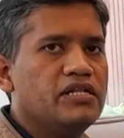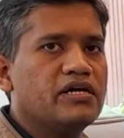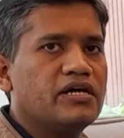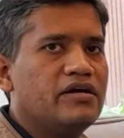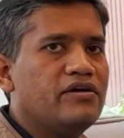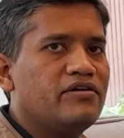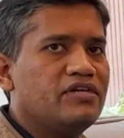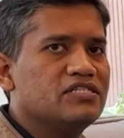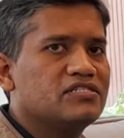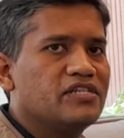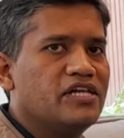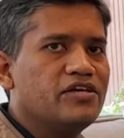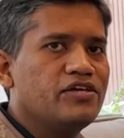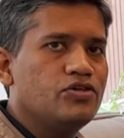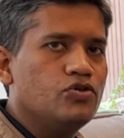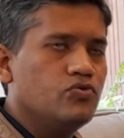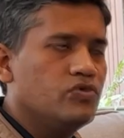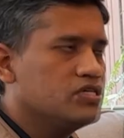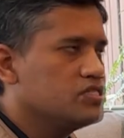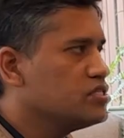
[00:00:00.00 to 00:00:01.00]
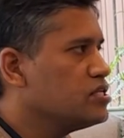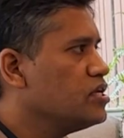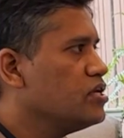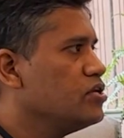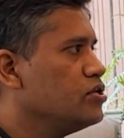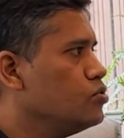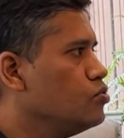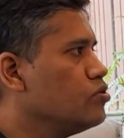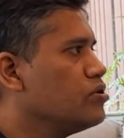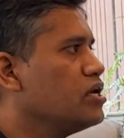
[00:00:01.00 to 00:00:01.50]
in countries like
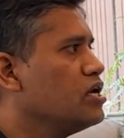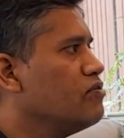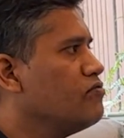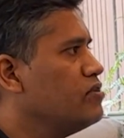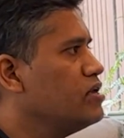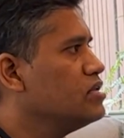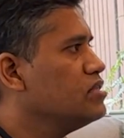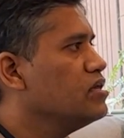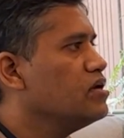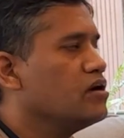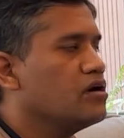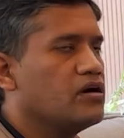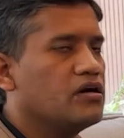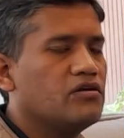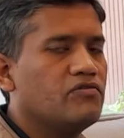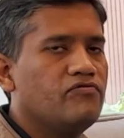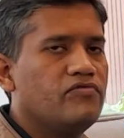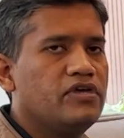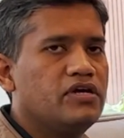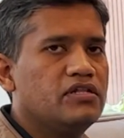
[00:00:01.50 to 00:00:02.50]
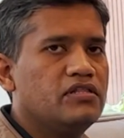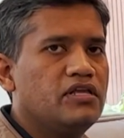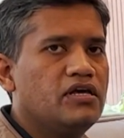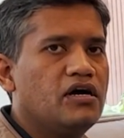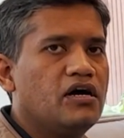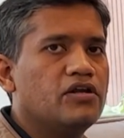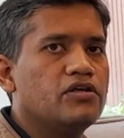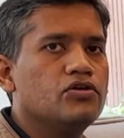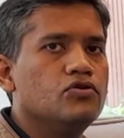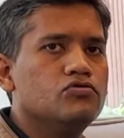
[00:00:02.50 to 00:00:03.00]
USA, UK, where they
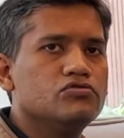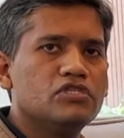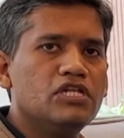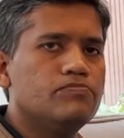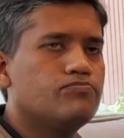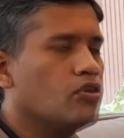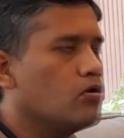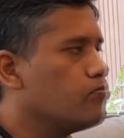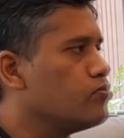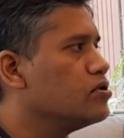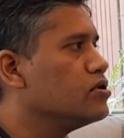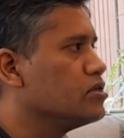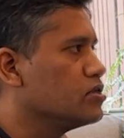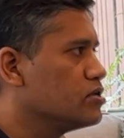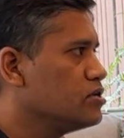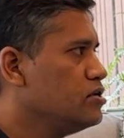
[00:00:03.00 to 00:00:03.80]
are hugely popular,